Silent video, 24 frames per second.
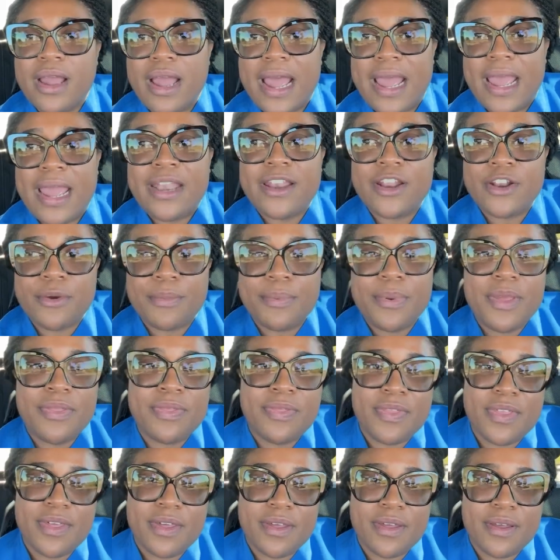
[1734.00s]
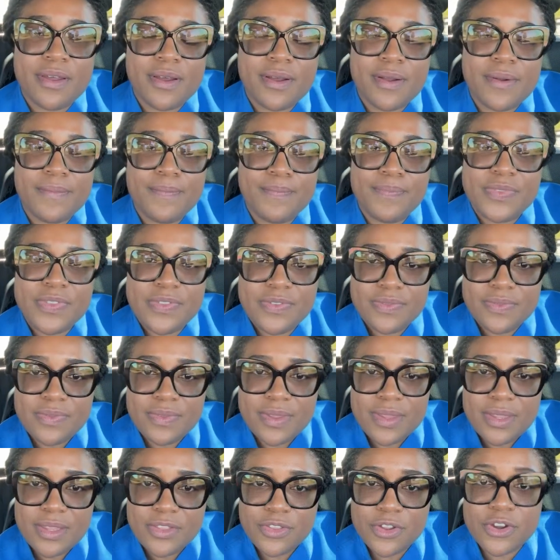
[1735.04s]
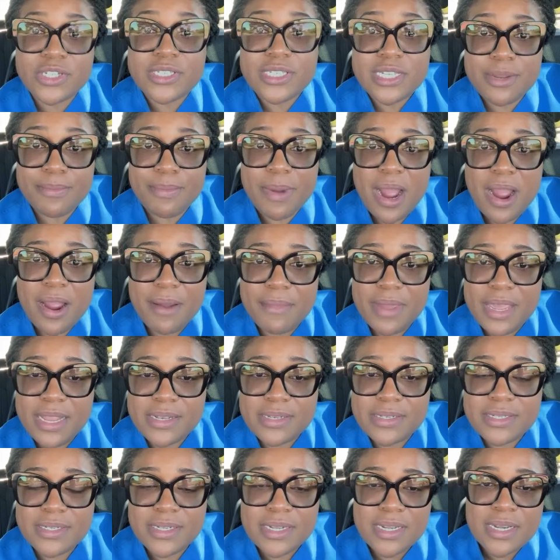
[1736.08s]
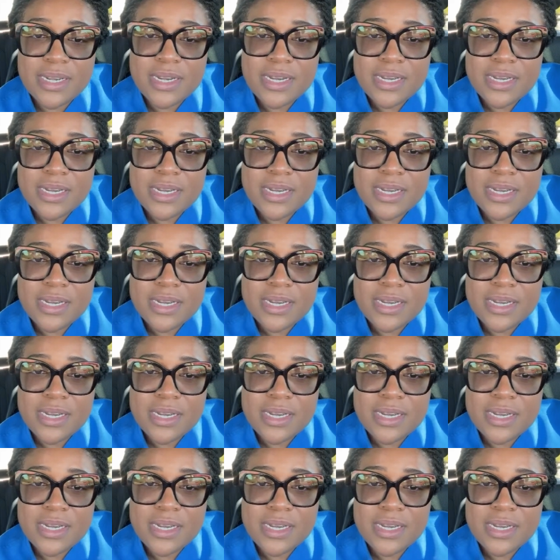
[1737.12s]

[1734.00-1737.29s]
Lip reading: I ended up in the nursing department.